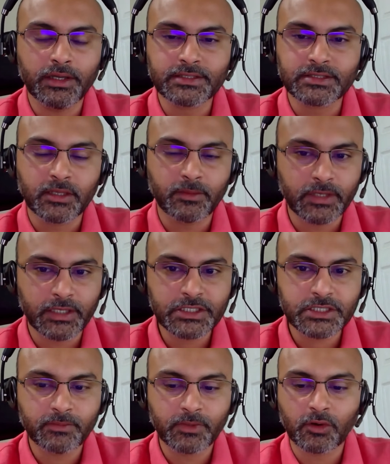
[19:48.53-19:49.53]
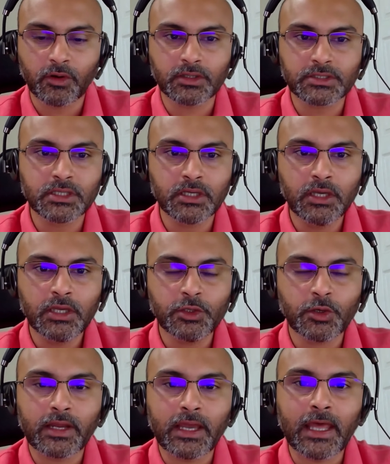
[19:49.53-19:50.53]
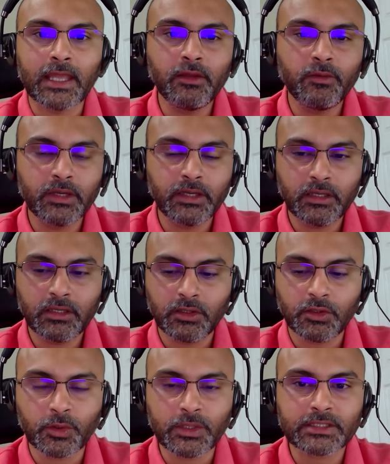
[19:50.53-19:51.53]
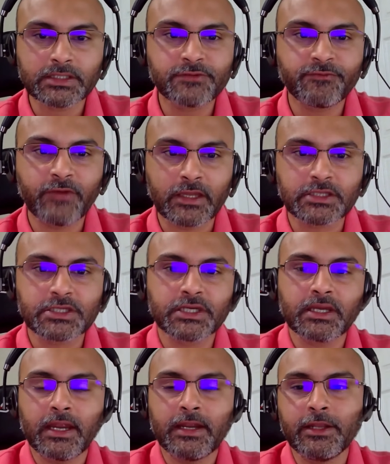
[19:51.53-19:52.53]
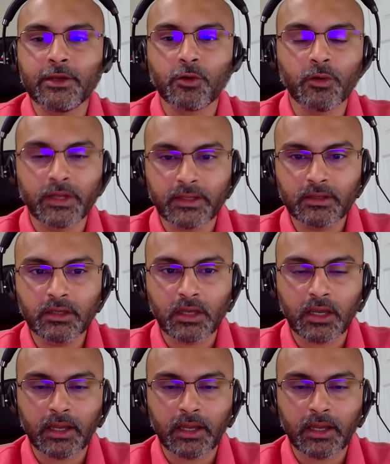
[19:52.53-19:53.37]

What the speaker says: is diminished, because you're anyway doing this fetching and decoding,